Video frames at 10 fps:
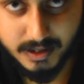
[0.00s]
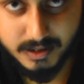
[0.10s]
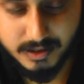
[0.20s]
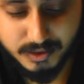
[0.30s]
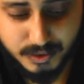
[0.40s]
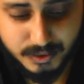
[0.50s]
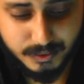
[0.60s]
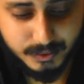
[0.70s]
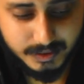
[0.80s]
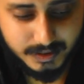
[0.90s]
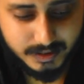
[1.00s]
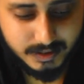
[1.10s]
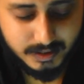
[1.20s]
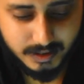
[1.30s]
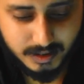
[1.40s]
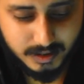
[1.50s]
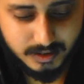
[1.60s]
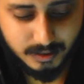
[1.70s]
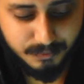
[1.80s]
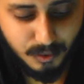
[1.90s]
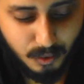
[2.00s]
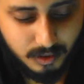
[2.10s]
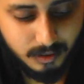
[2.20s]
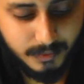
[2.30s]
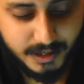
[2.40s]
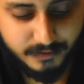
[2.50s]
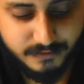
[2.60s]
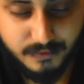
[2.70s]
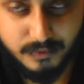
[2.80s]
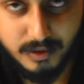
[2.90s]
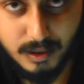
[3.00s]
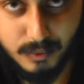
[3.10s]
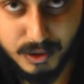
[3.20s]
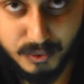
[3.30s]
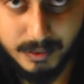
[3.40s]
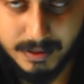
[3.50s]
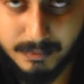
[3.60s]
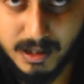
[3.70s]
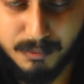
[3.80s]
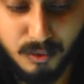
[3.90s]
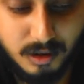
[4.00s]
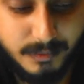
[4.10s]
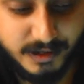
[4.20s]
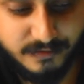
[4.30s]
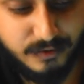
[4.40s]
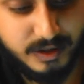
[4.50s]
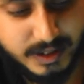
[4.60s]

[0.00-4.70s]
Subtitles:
guys, so this is a polar microphone. Now what do I mean by a polar microphone